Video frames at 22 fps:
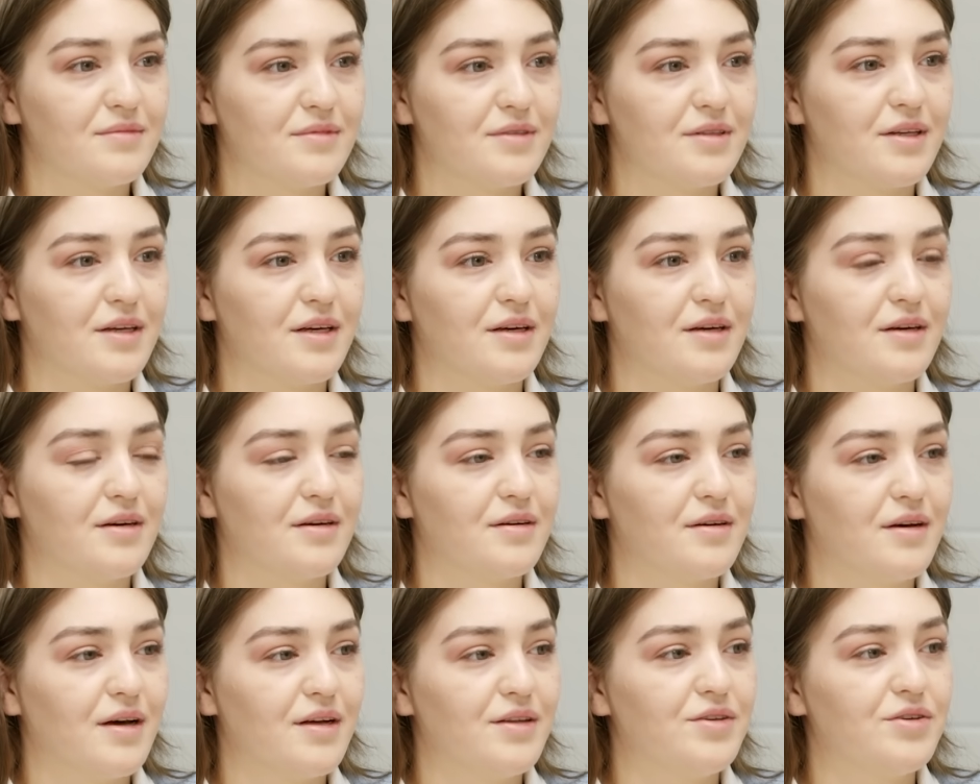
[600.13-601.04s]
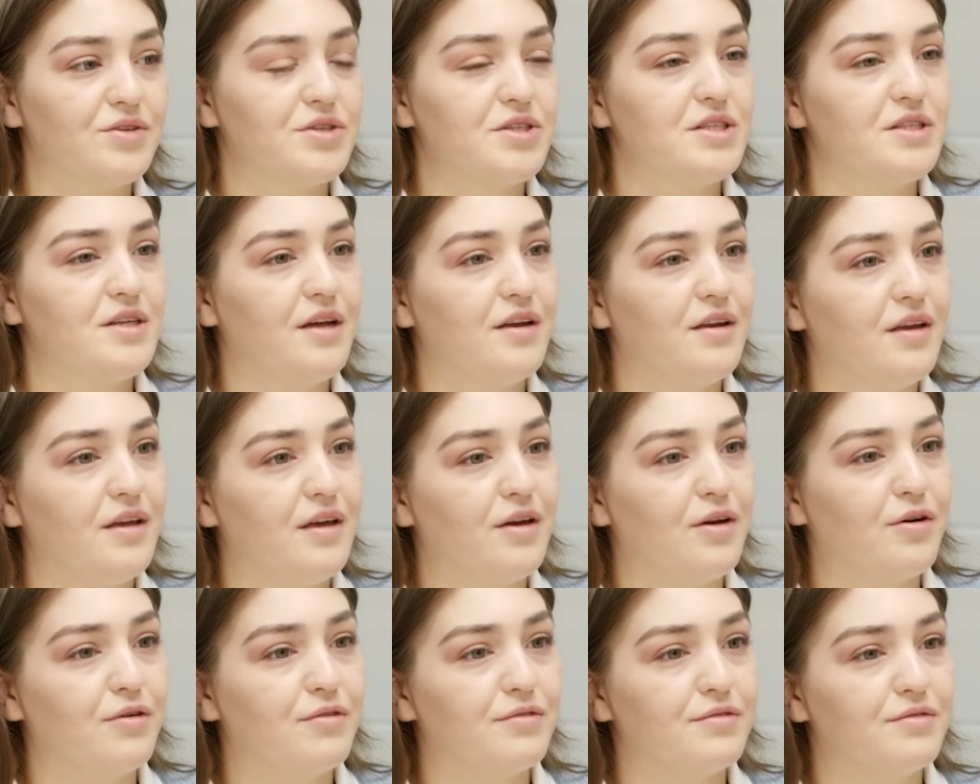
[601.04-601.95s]
like understanding
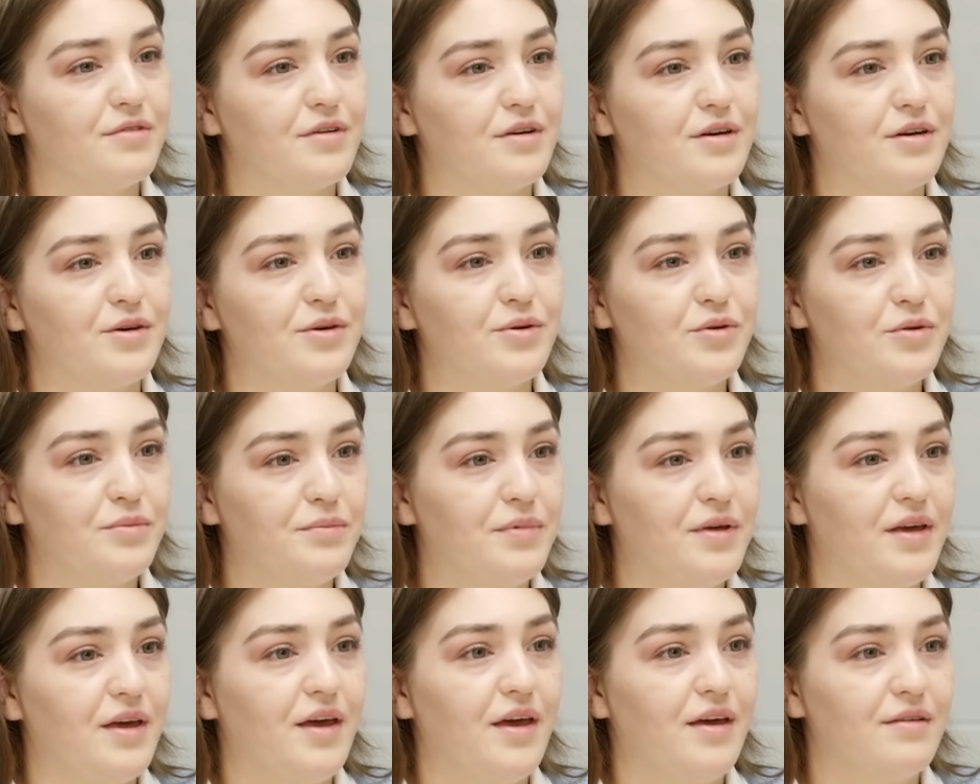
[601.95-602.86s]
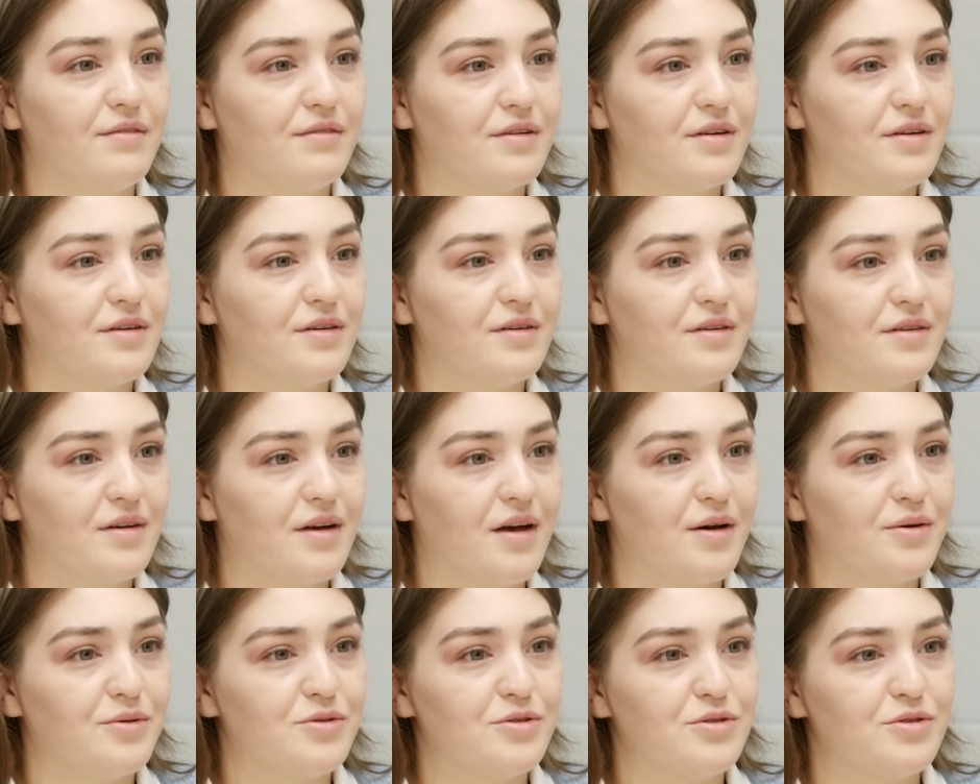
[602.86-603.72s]
of good behavior, how